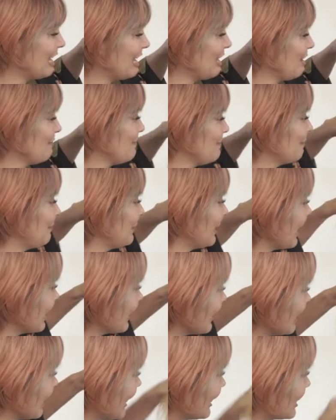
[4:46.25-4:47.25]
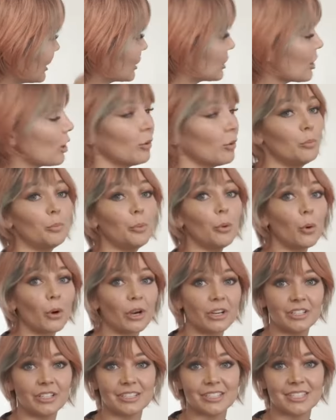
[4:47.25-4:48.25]
But I think it's so
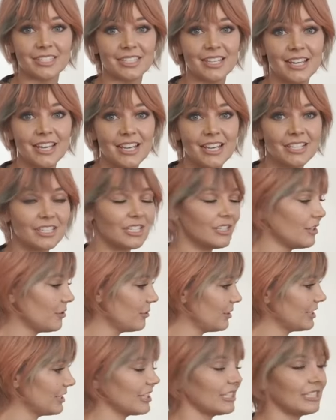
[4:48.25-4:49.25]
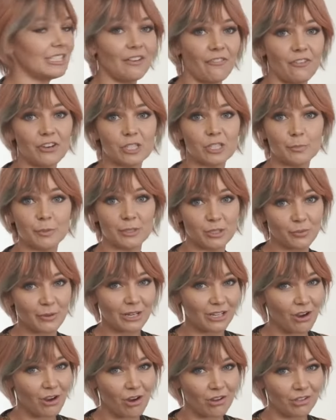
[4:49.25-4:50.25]
important to notice the difference
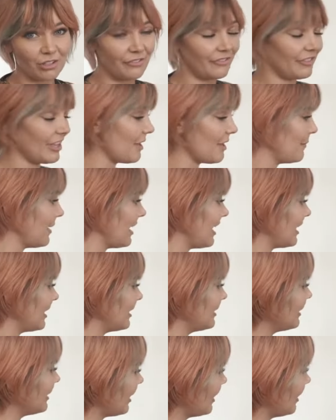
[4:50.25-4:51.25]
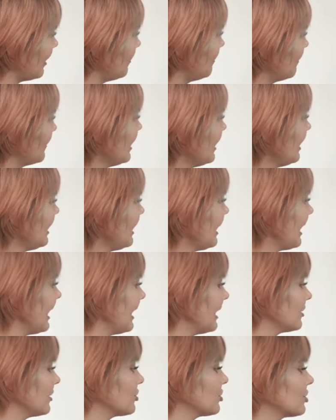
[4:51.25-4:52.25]
between all of them.
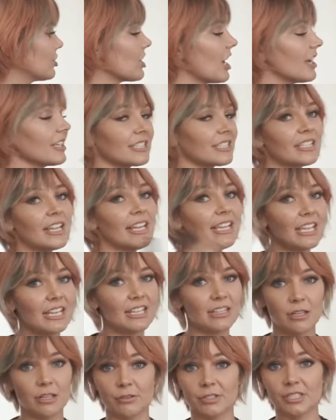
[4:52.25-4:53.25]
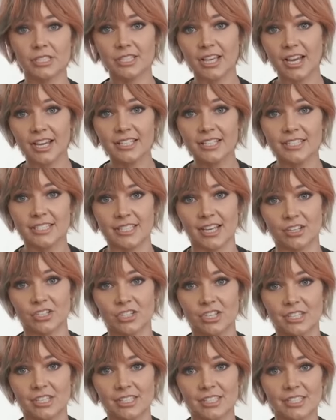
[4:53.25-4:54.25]
And just like in those side
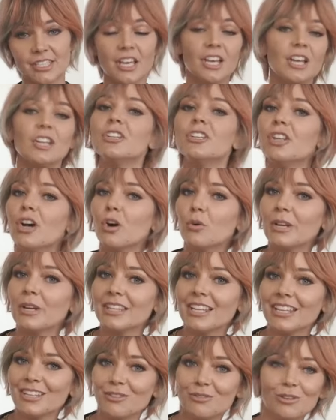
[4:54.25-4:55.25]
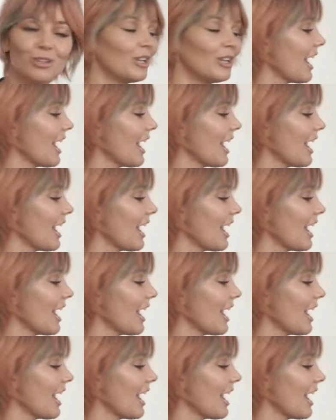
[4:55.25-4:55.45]
sections, knowing that you could